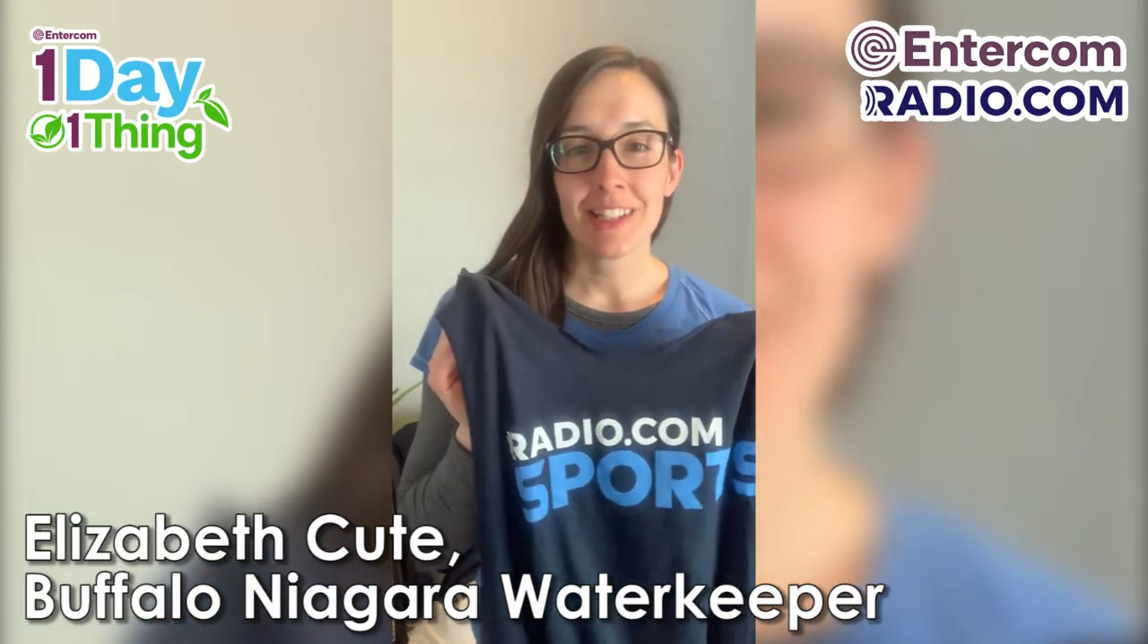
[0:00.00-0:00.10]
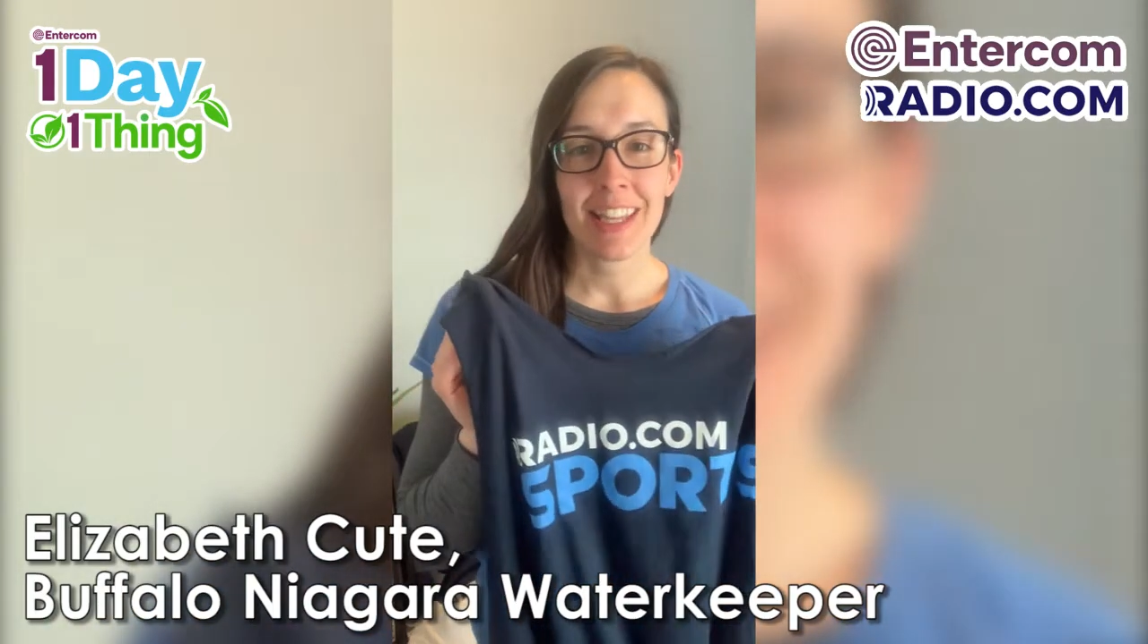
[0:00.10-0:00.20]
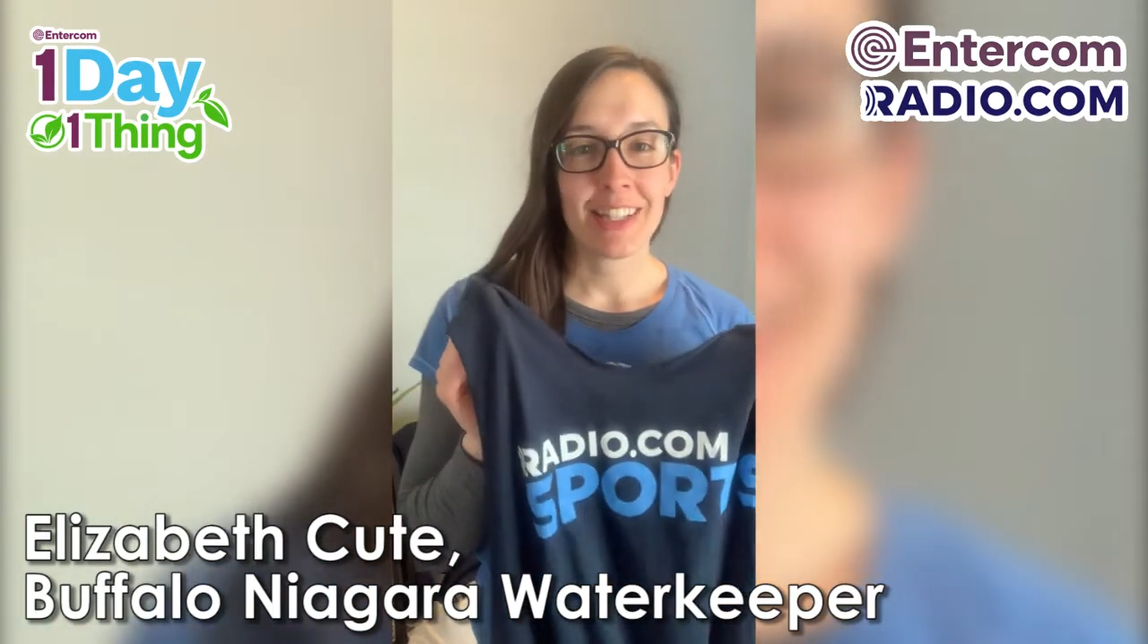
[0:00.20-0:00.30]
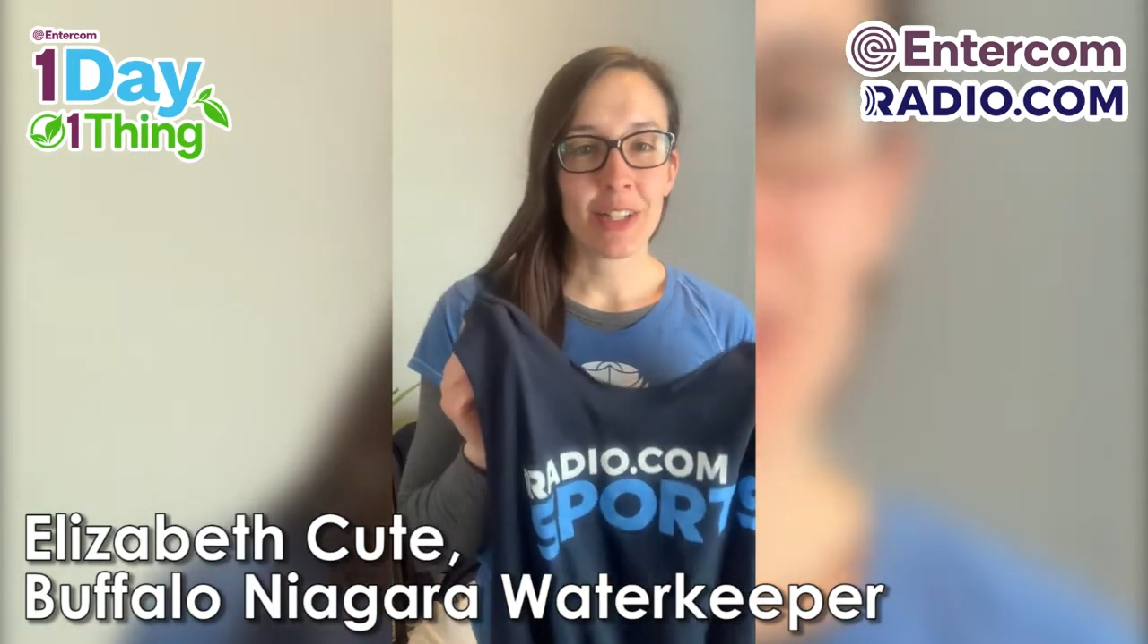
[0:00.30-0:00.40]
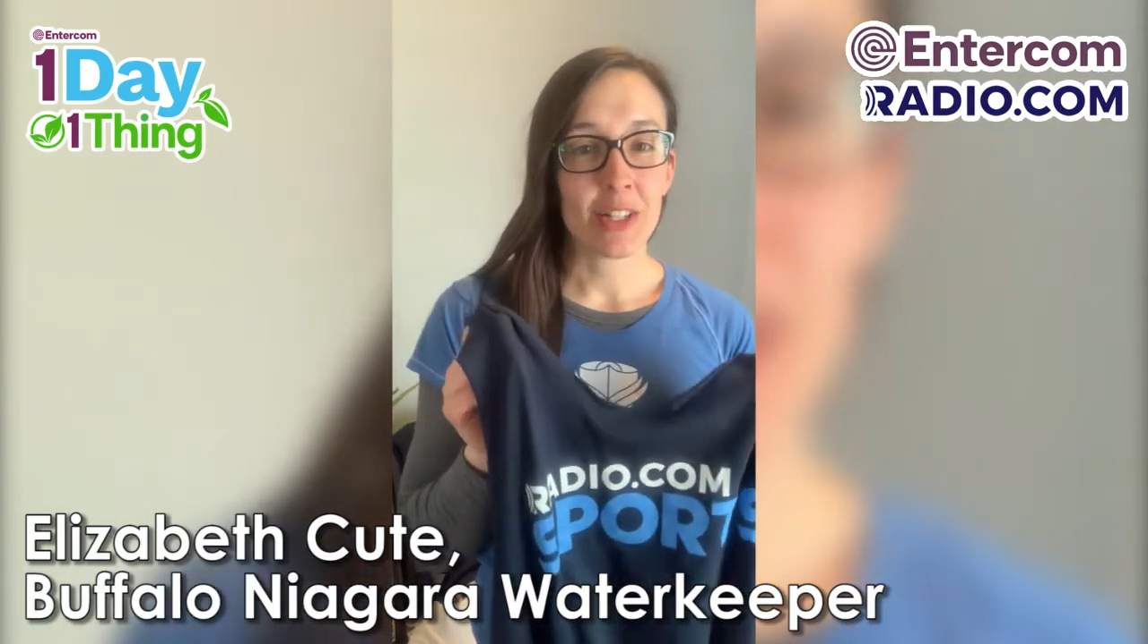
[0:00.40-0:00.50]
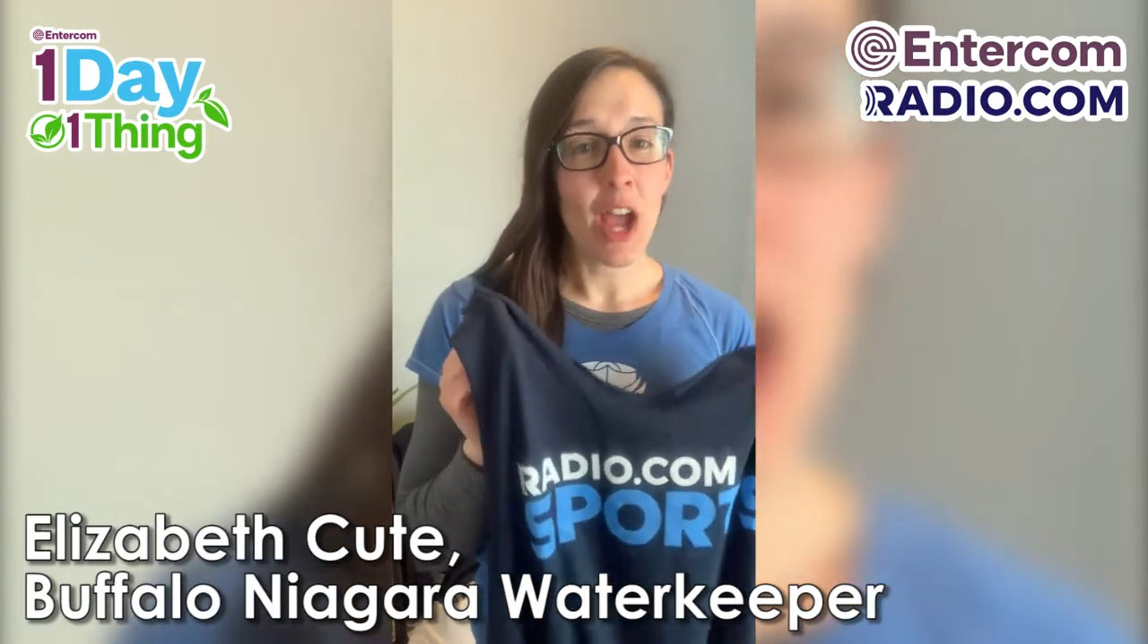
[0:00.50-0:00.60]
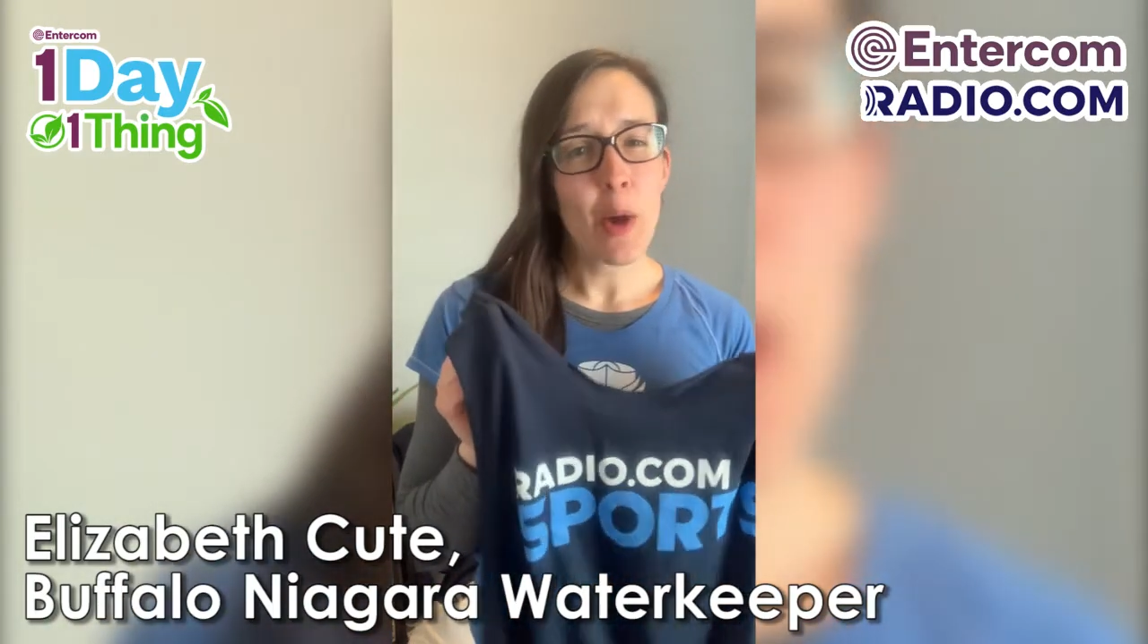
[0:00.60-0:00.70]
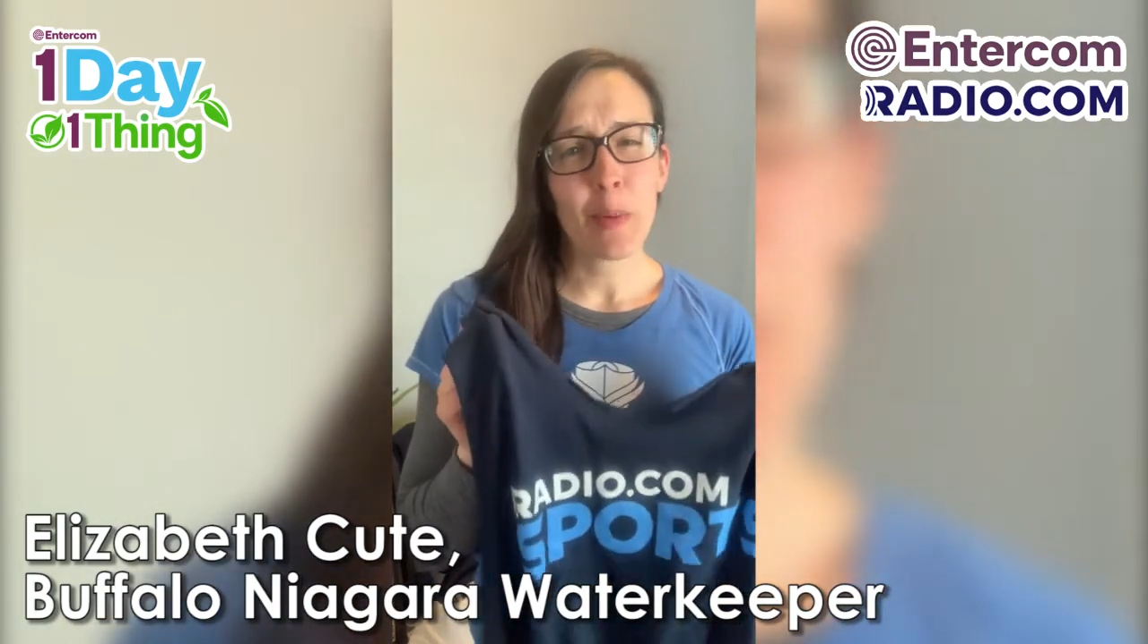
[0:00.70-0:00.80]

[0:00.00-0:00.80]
that you're not